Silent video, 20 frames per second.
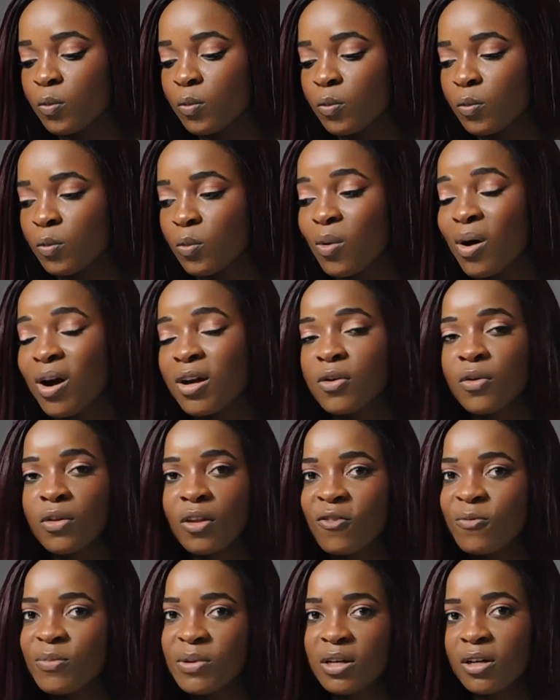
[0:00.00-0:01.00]
why you
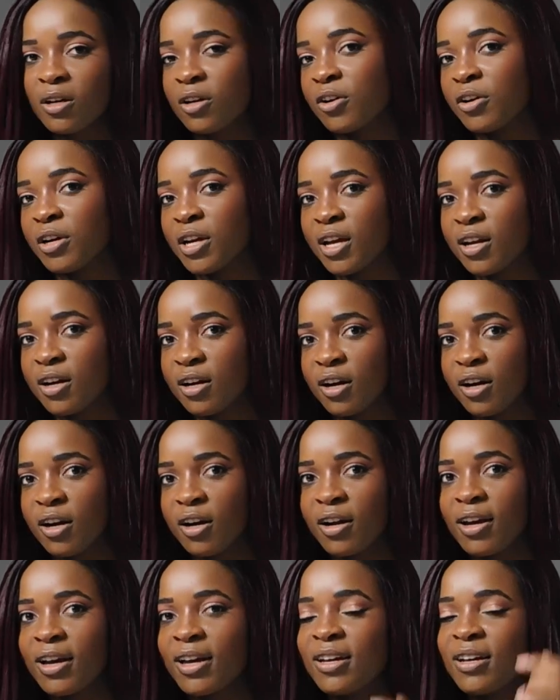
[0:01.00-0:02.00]
love being a
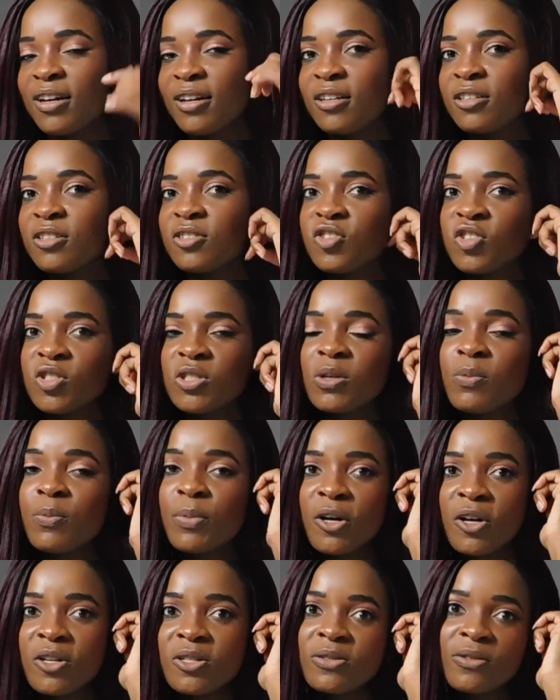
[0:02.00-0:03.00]
creator, and just some
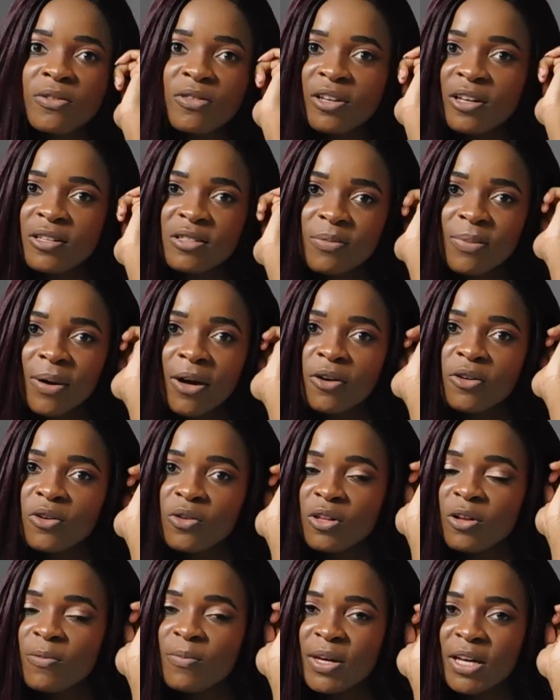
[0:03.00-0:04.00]
personal things about you
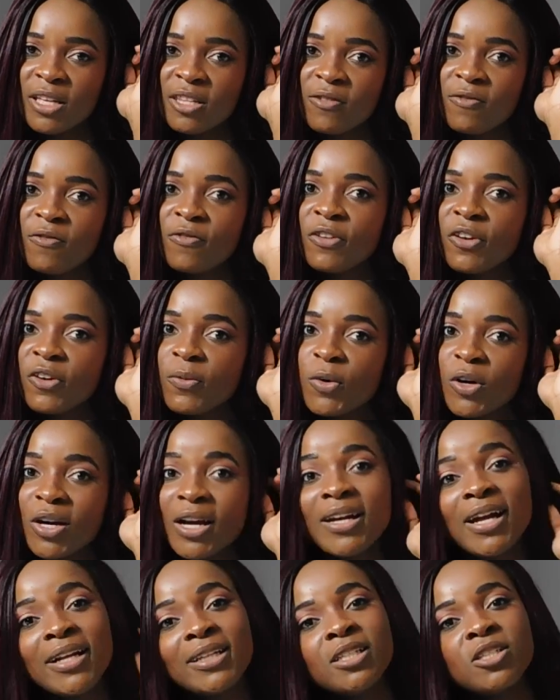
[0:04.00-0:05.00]
that make them feel more
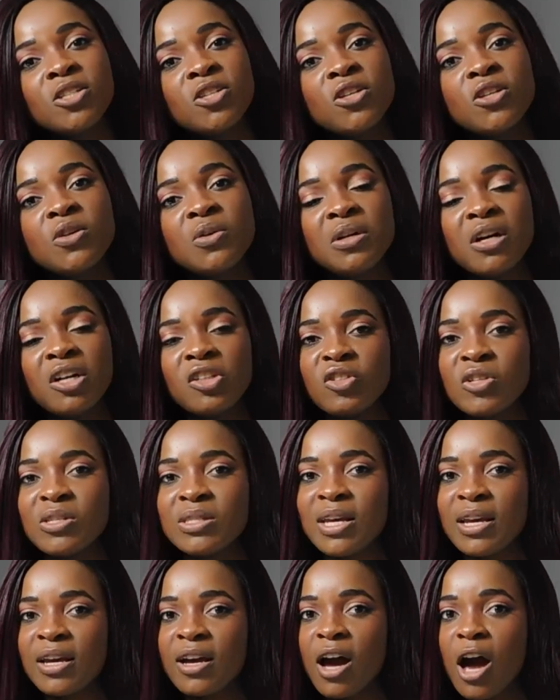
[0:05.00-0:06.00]
connected to you, not just
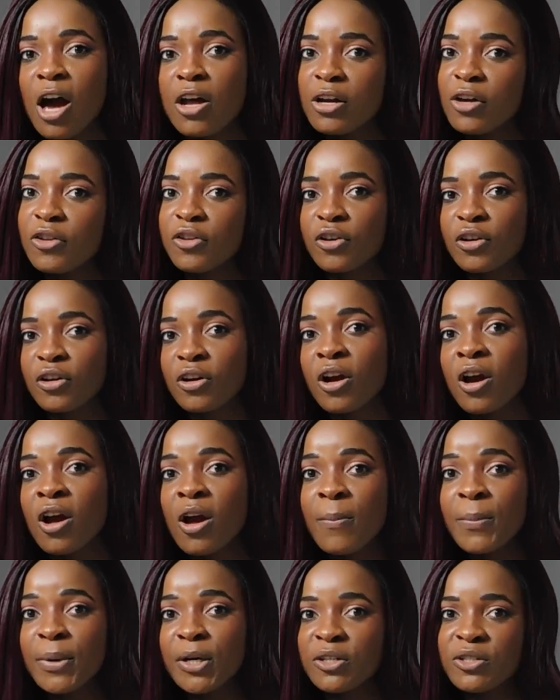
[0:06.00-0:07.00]
like another
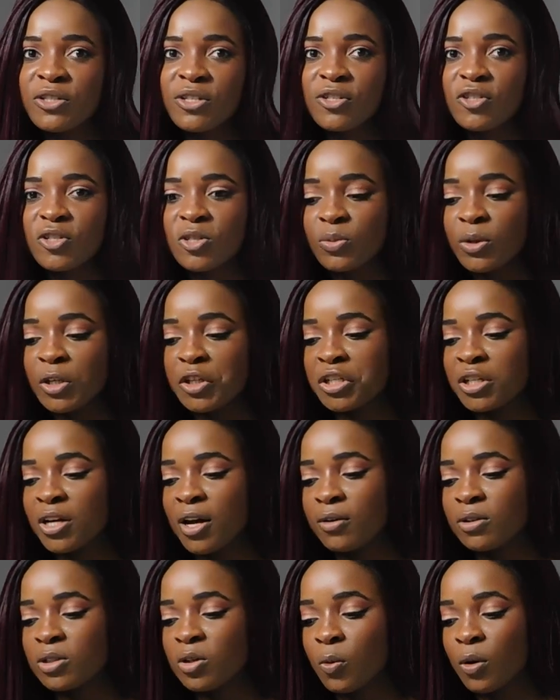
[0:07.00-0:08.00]
person just reaching
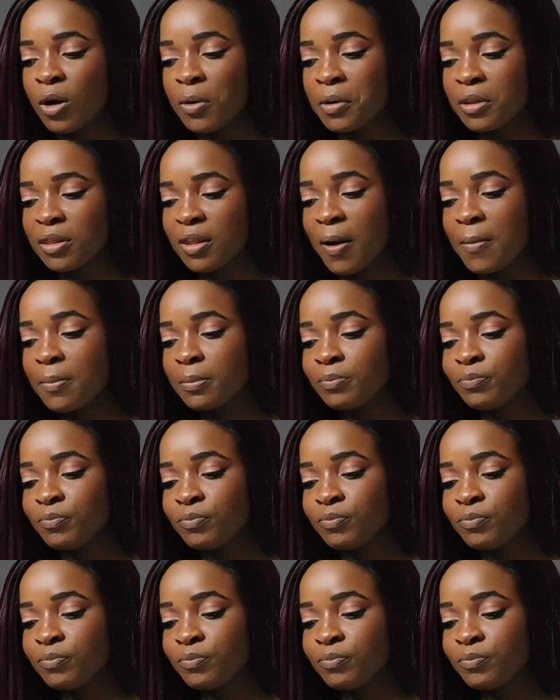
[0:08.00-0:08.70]
out to work with them.